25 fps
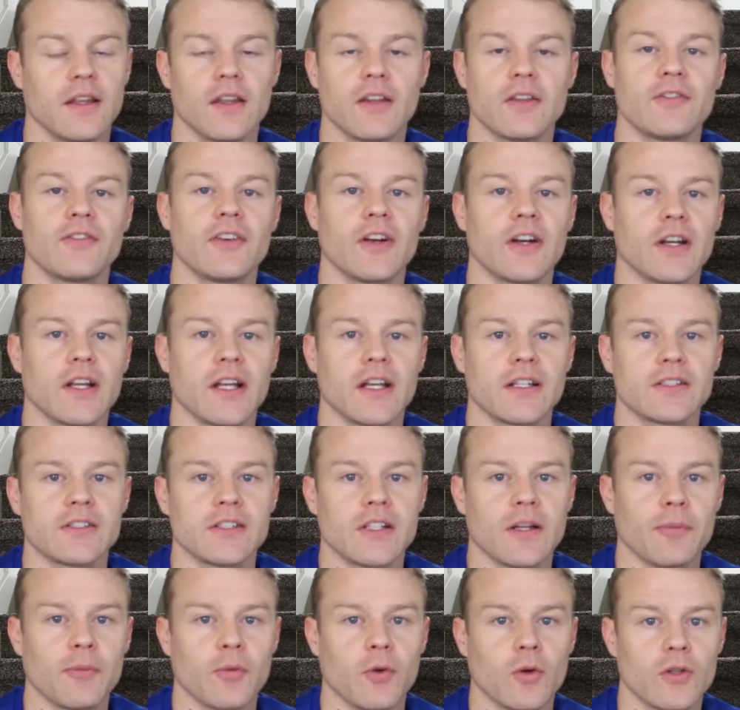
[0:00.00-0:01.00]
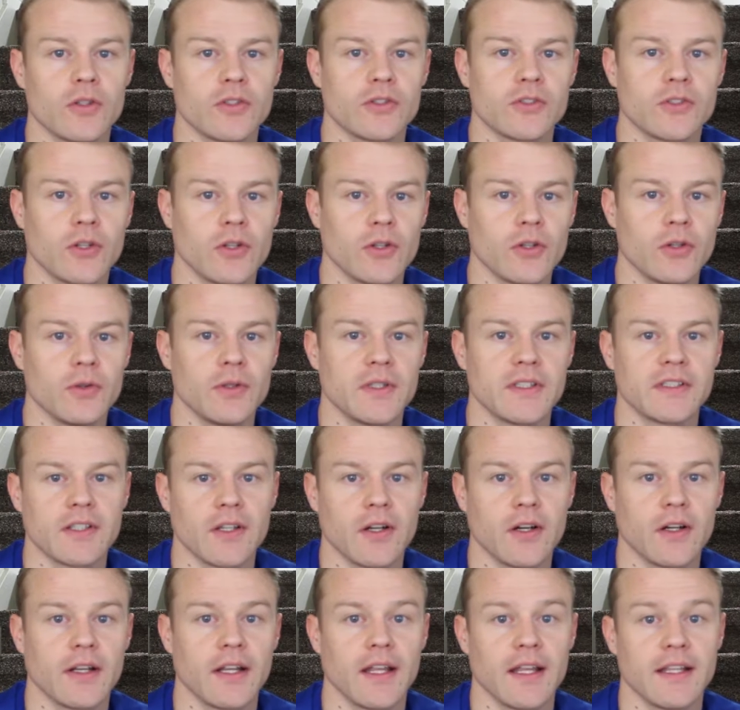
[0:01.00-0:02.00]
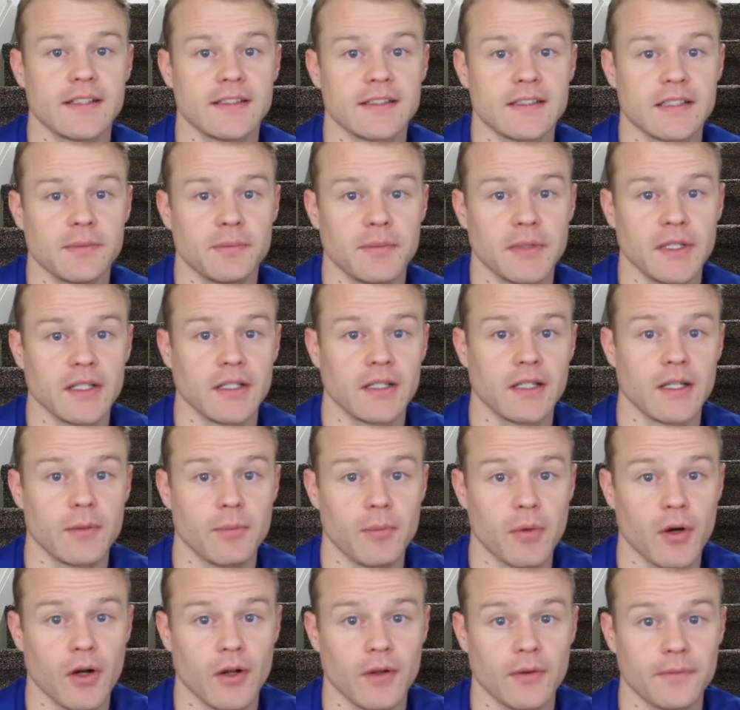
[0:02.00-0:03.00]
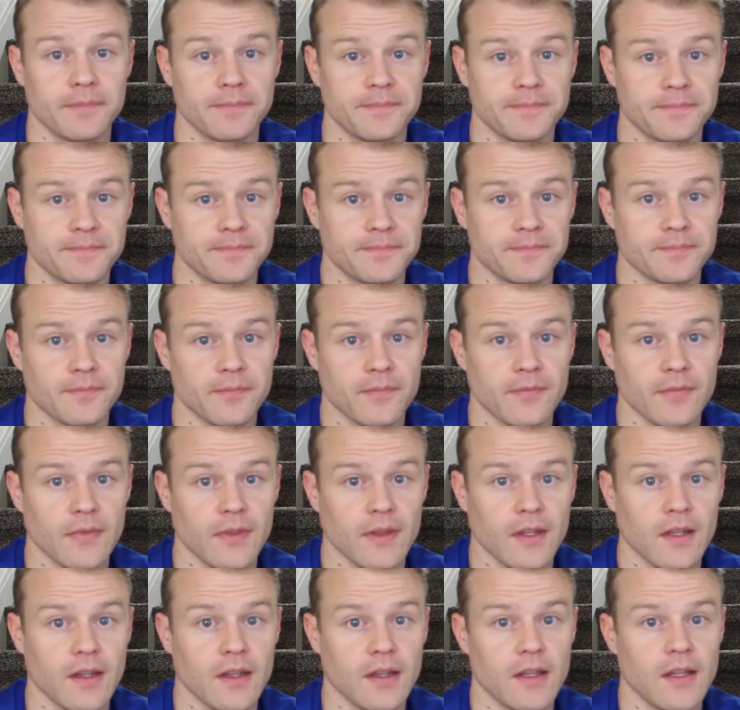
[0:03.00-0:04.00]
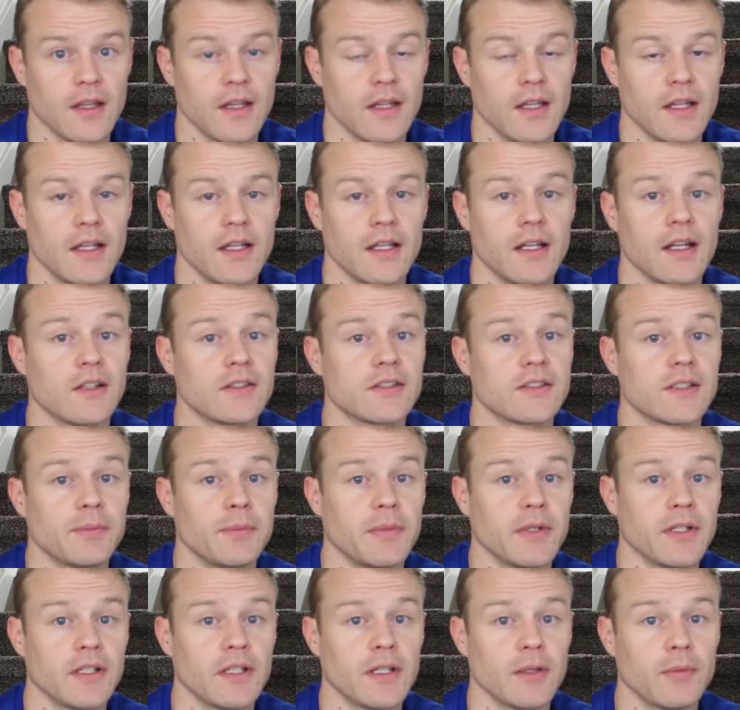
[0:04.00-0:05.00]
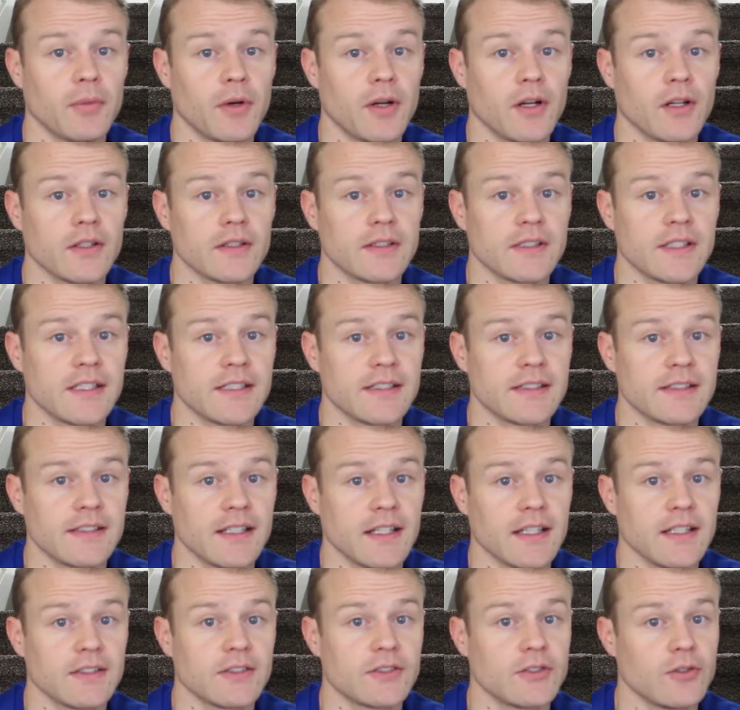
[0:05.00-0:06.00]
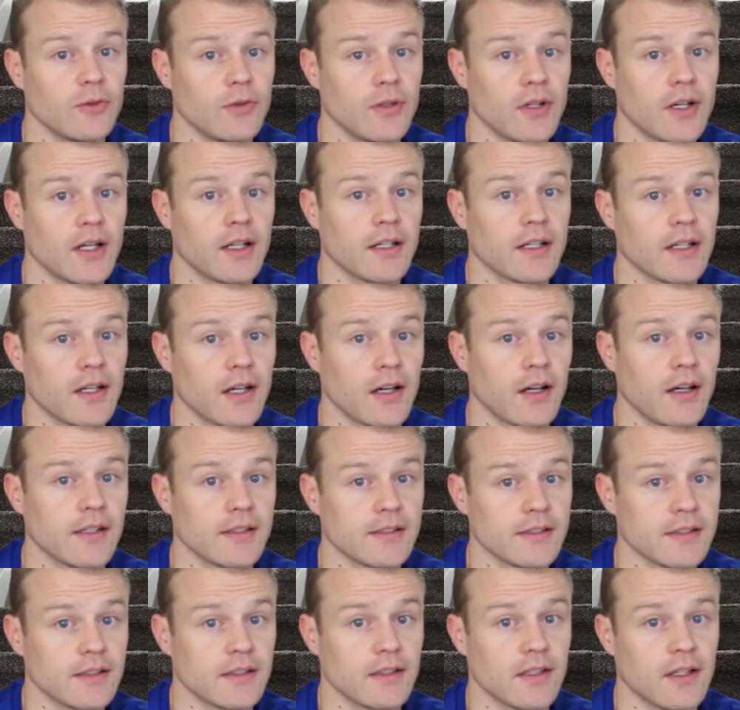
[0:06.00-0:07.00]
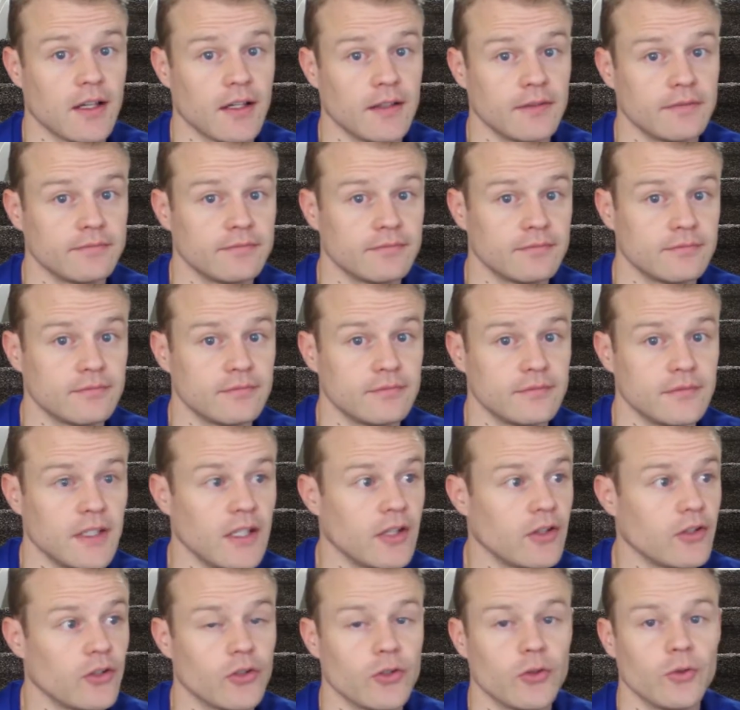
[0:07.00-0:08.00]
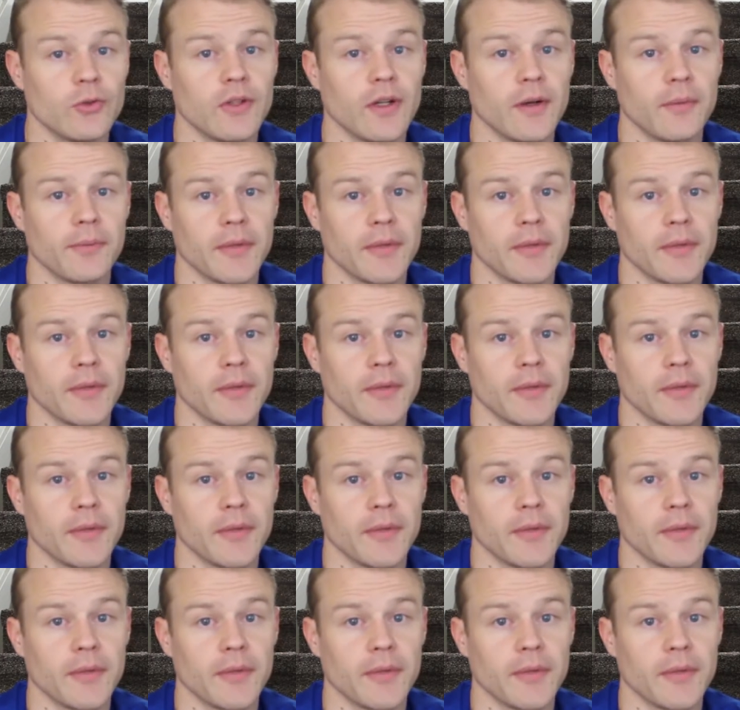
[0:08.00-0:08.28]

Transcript: The other variation I'm going to show you is on a stability ball. Now, stability balls these days do not cost a lot, neither do